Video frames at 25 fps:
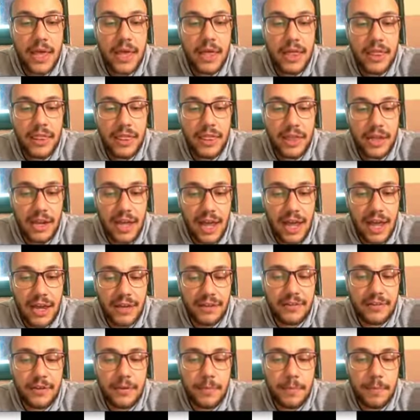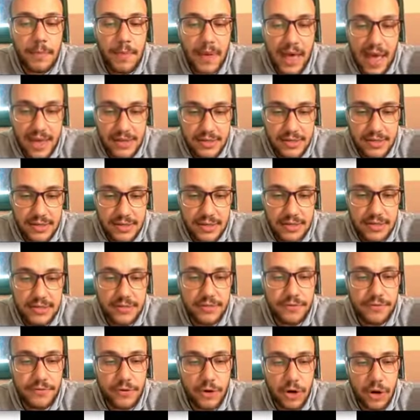The light passes
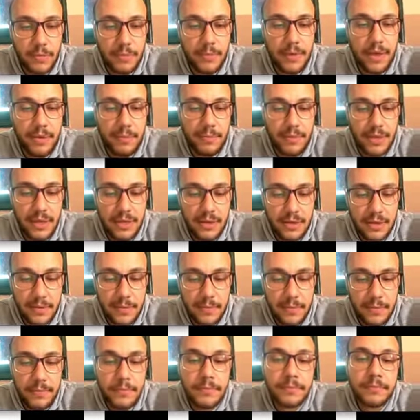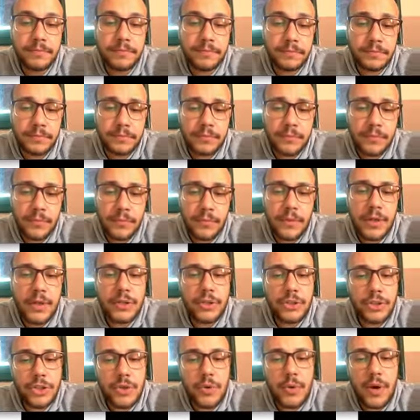from a medium
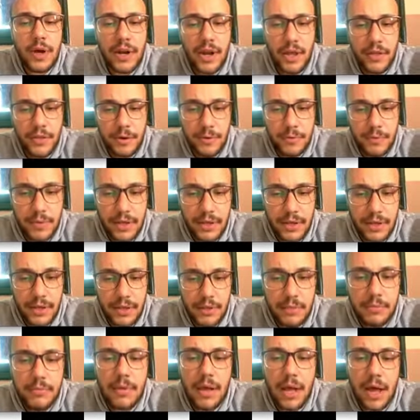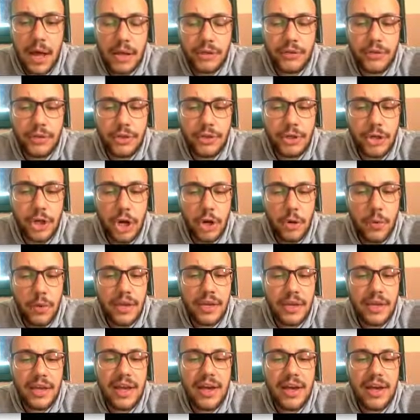to another medium
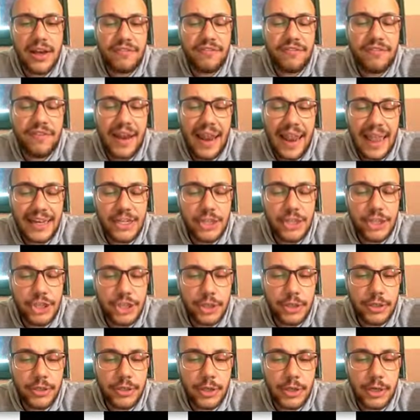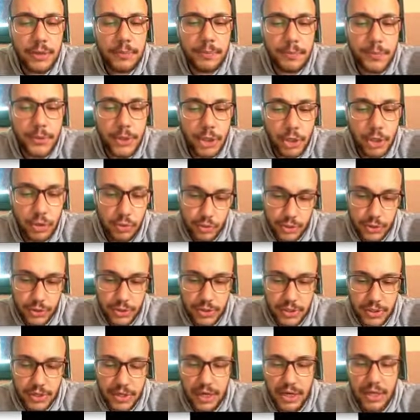undergoing a reflection process,
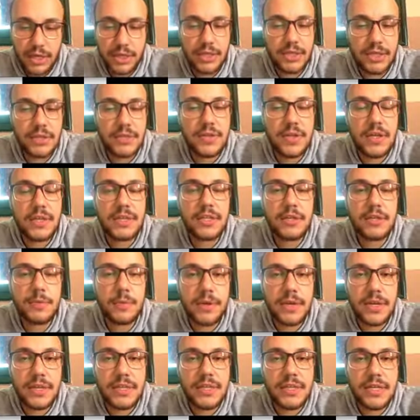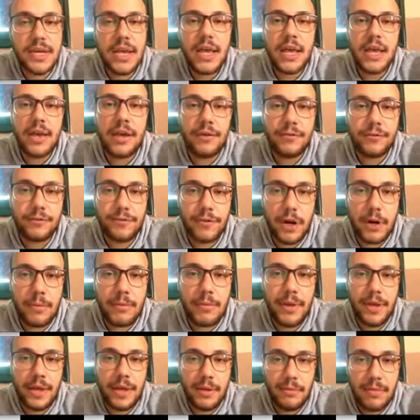and this takes place from
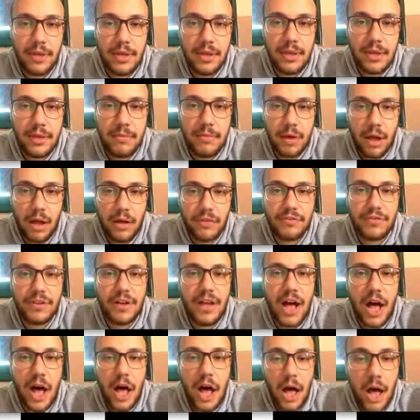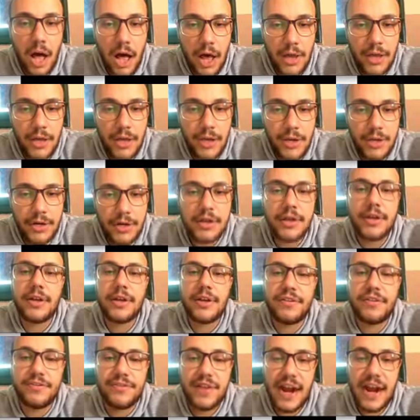a medium of higher
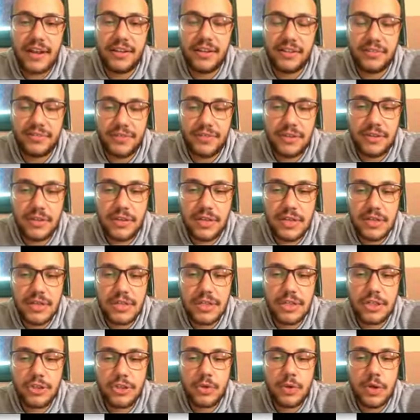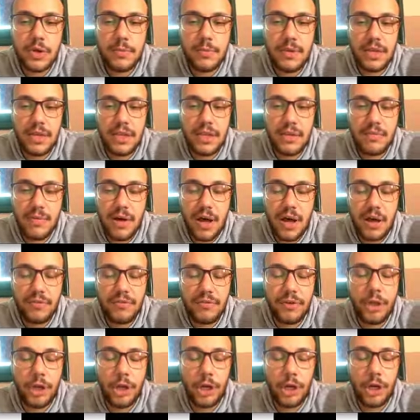refractive index to a medium of
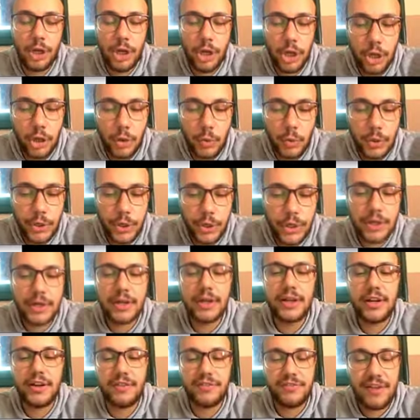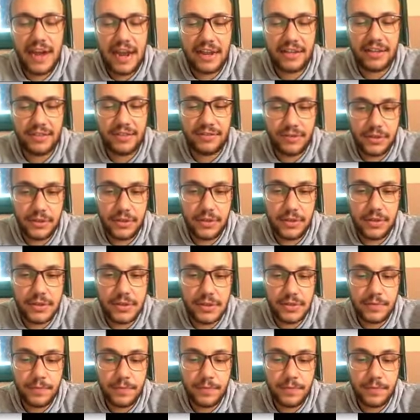lower refractive index.